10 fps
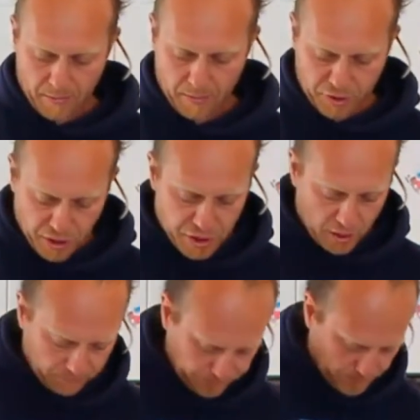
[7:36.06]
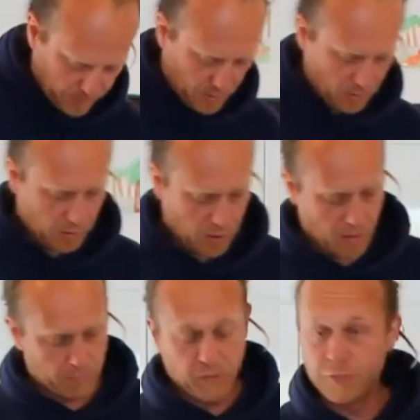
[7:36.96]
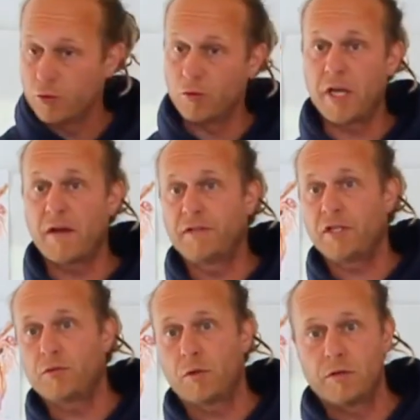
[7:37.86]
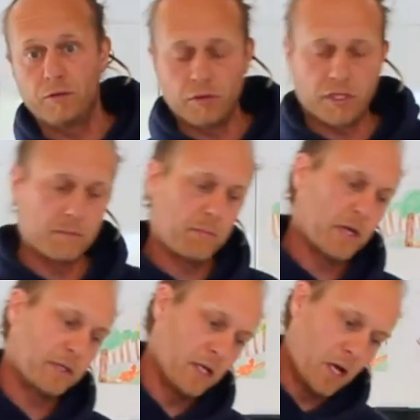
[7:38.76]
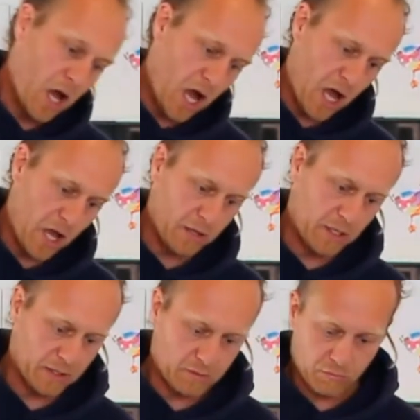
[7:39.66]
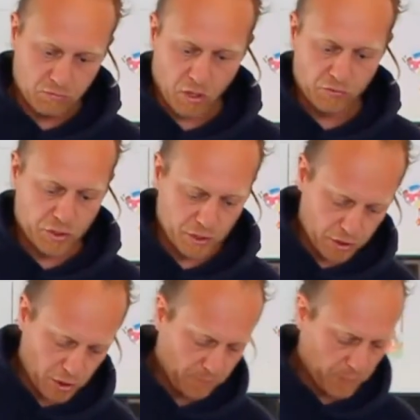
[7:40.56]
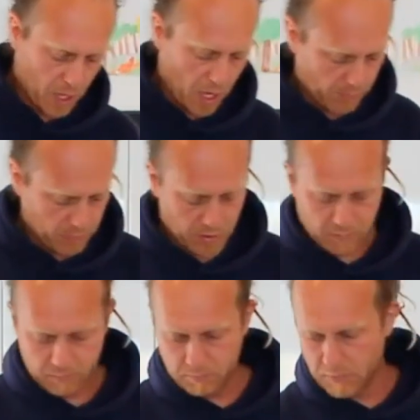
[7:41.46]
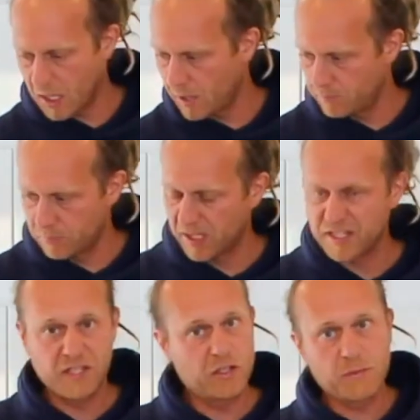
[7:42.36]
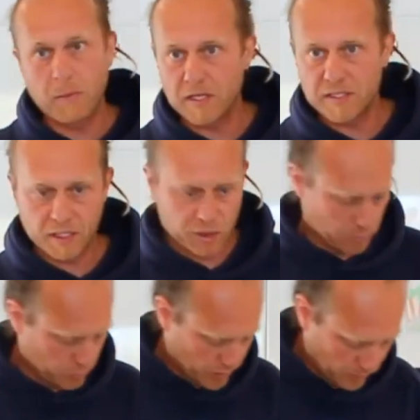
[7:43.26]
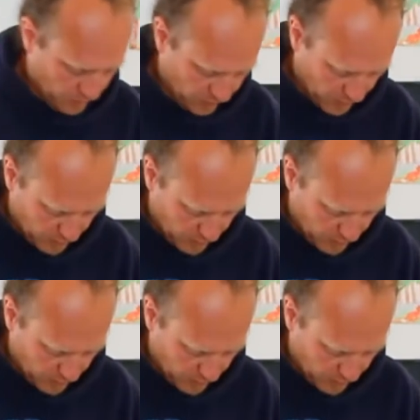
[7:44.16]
ginger. If you don't have this one, you can buy like ground ginger in like in the spice section. You can find